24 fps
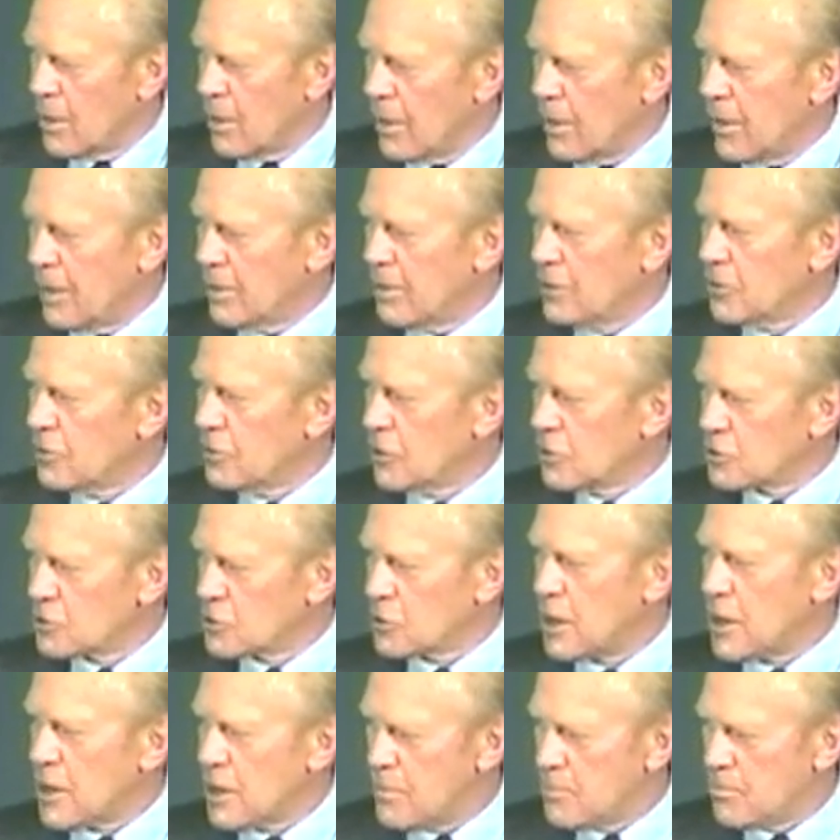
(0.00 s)
And in the
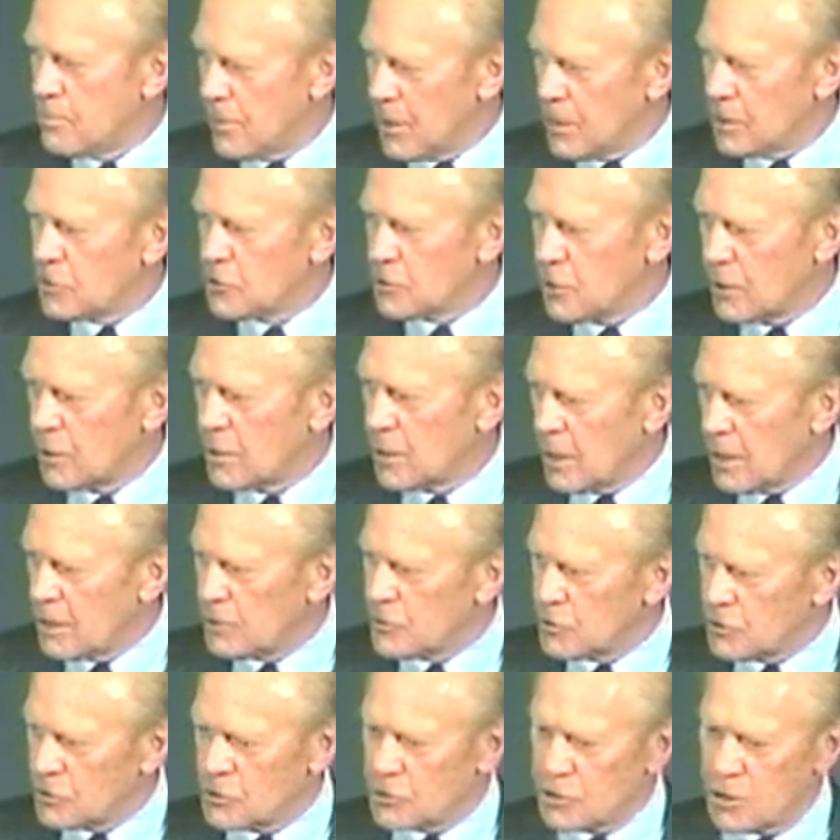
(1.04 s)
same basic
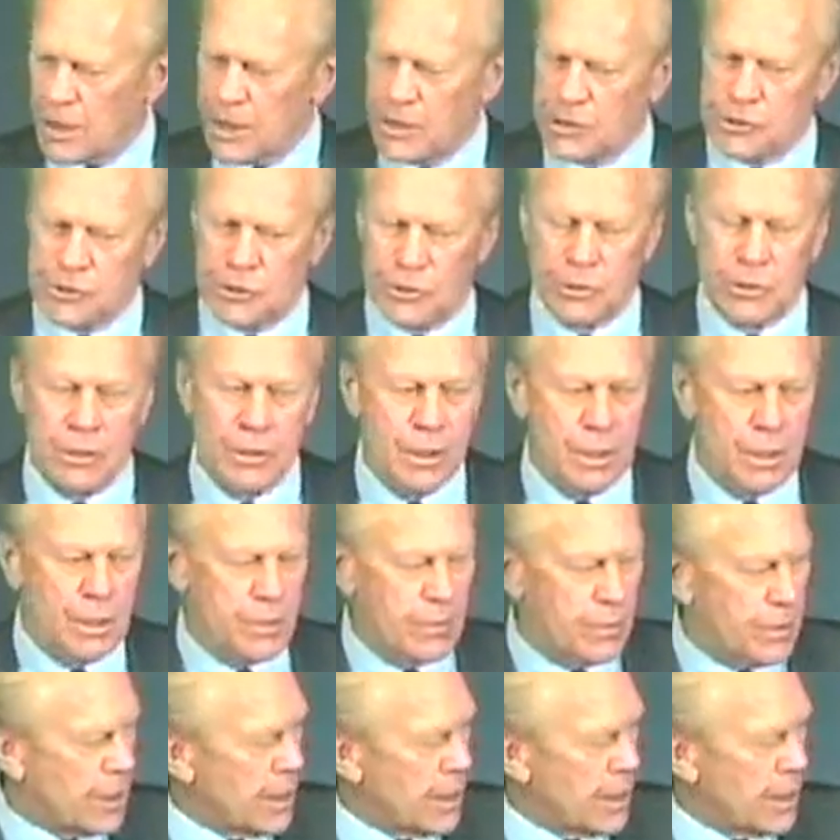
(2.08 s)
legislation, the